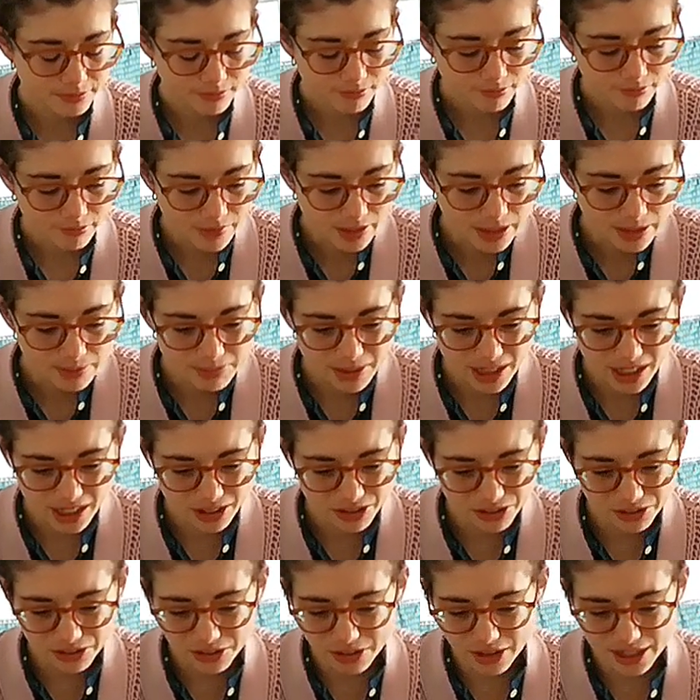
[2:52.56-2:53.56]
But I don't
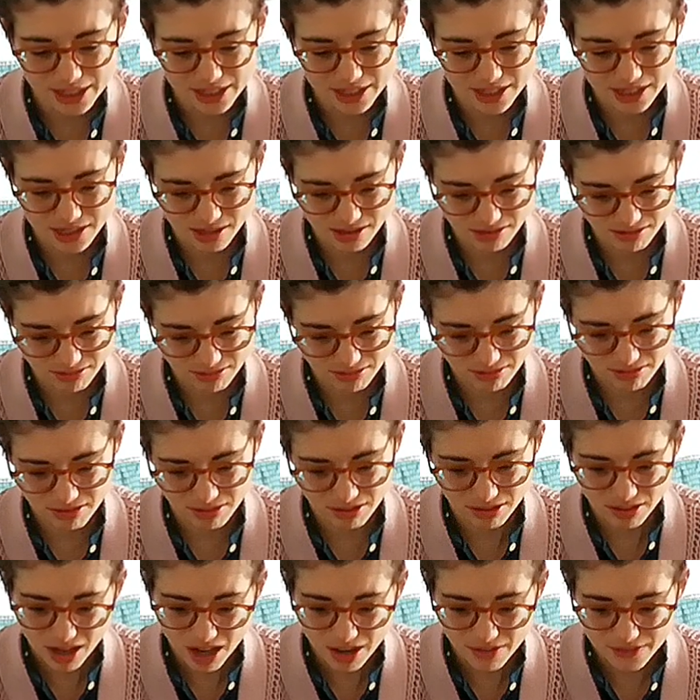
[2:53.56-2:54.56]
know, I just don't
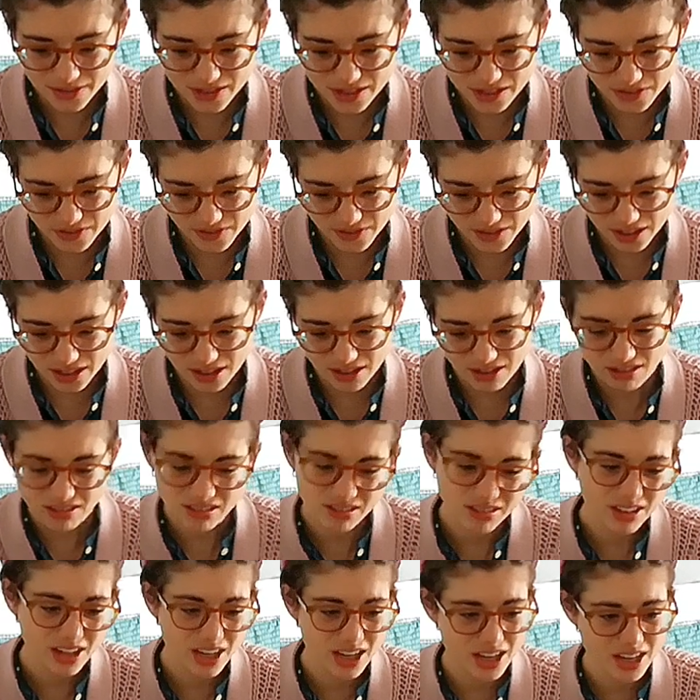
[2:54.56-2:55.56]
have this feeling,
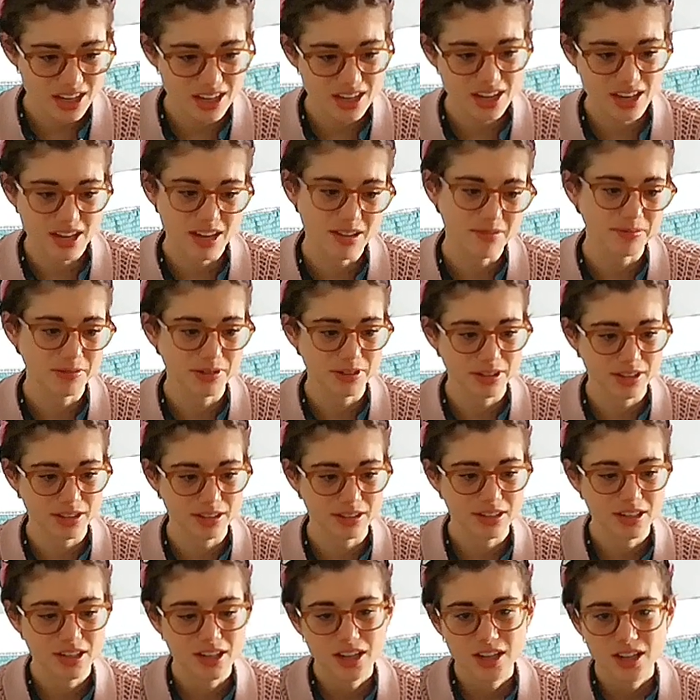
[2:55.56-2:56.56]
okay, yeah, I'm gonna,
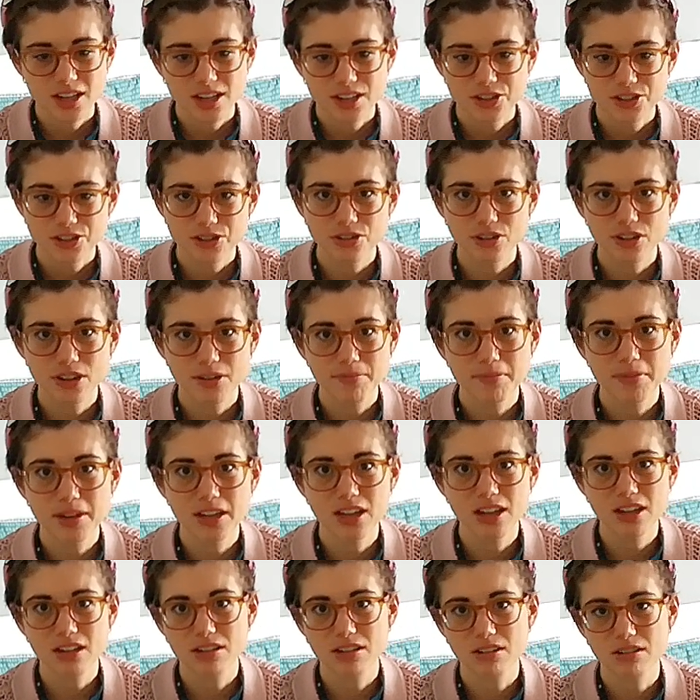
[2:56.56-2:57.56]
you know, keep
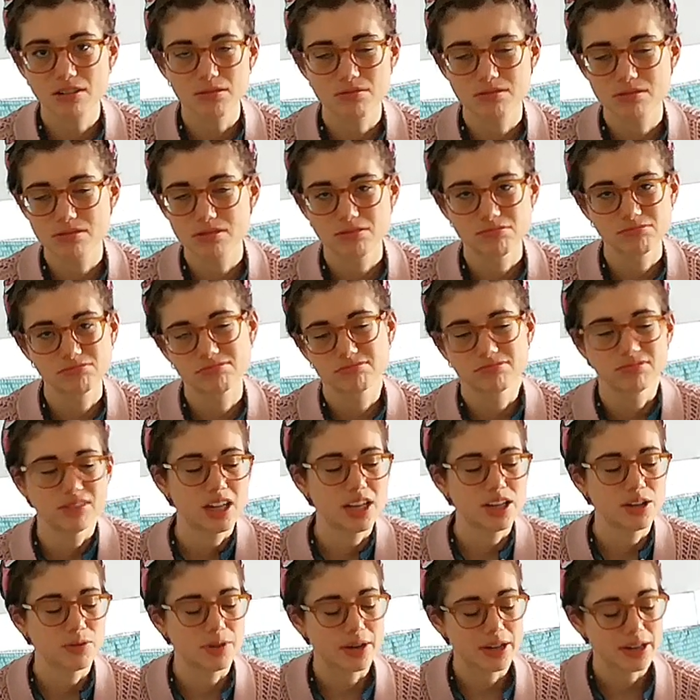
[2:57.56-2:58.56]
making clothes.
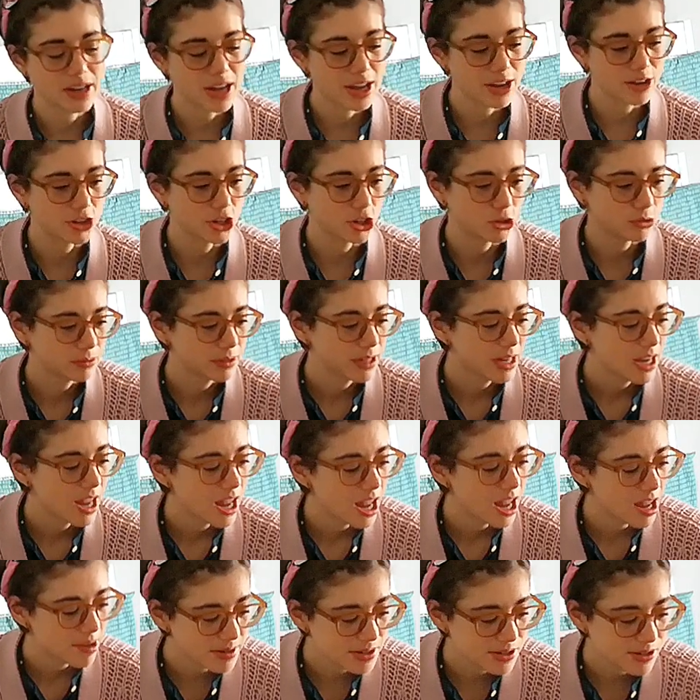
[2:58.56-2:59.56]
Anyway, I don't know. I'm
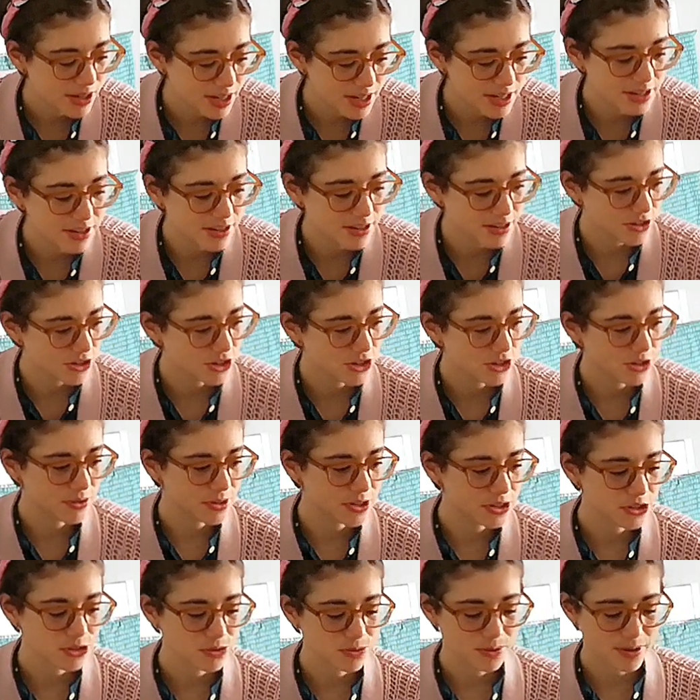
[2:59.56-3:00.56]
just gonna start showing
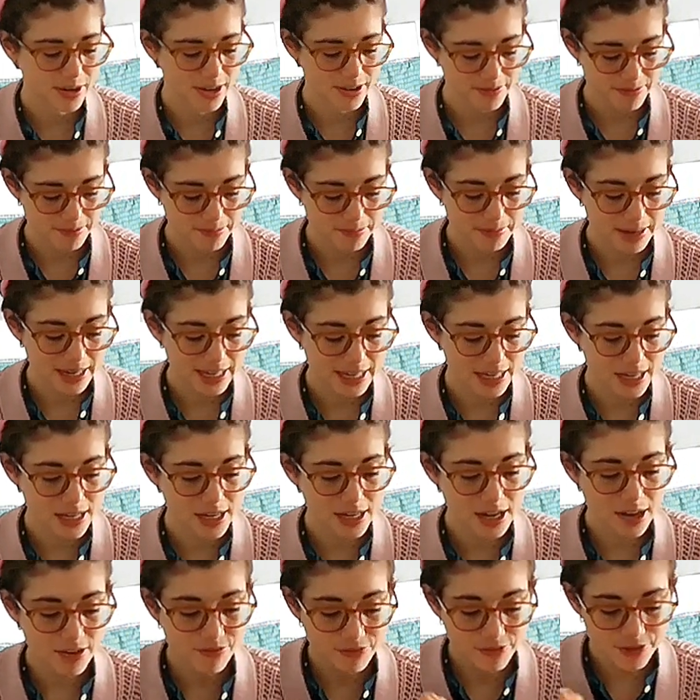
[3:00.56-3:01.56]
you what I've been making.
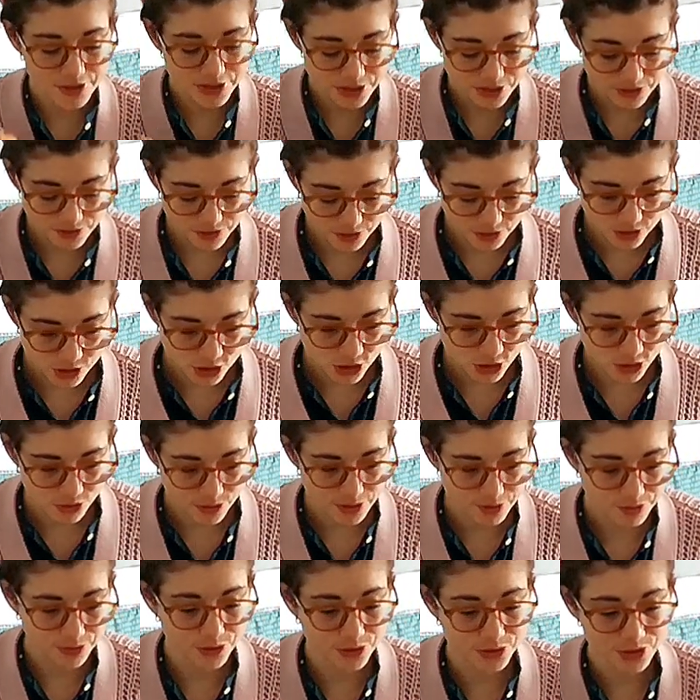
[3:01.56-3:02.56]
First of all, sorry
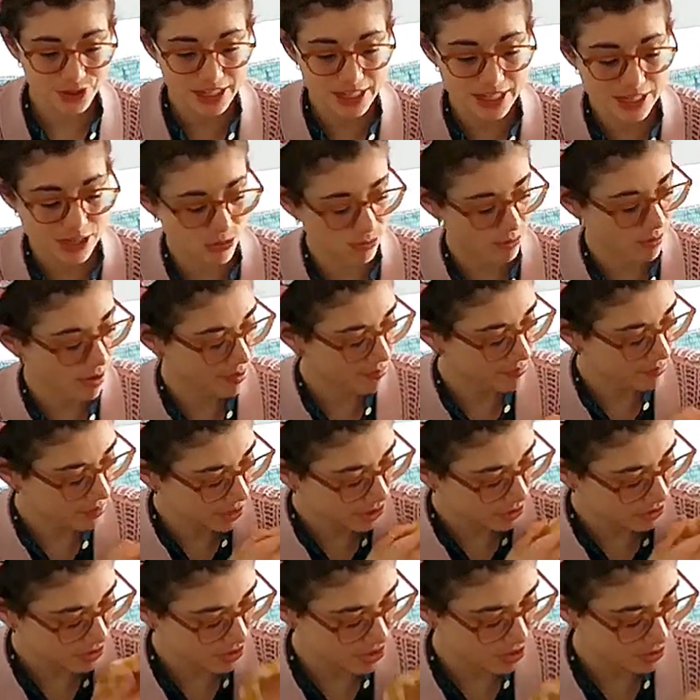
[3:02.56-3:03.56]
for this one
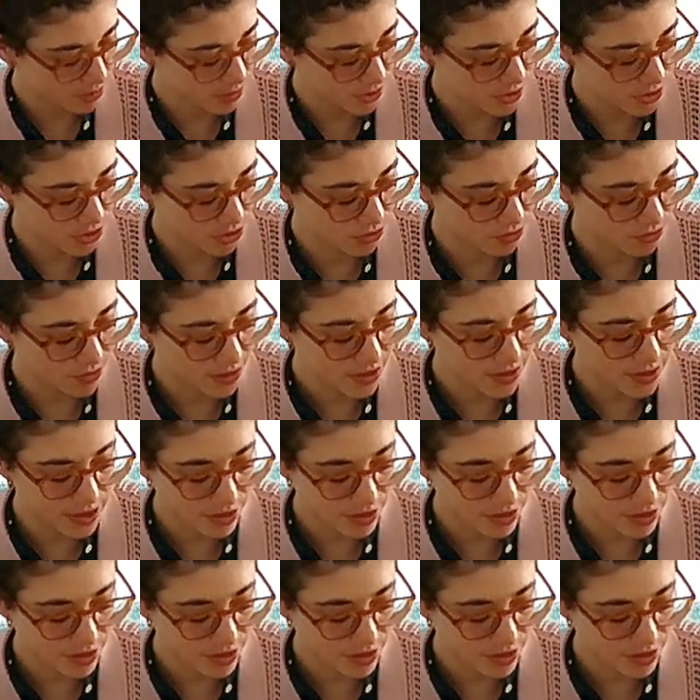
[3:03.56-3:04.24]
because it was already on